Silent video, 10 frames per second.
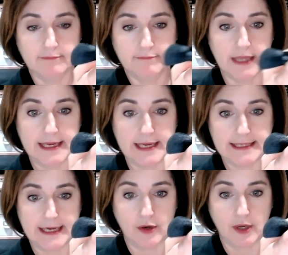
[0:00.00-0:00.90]
laying
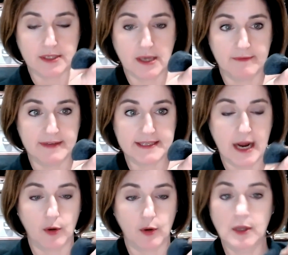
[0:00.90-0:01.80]
down on top of a
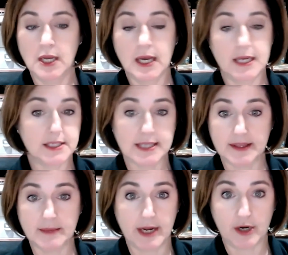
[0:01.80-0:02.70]
towel and just let
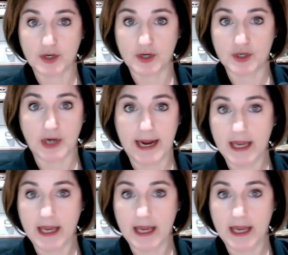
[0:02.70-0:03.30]
them air dry.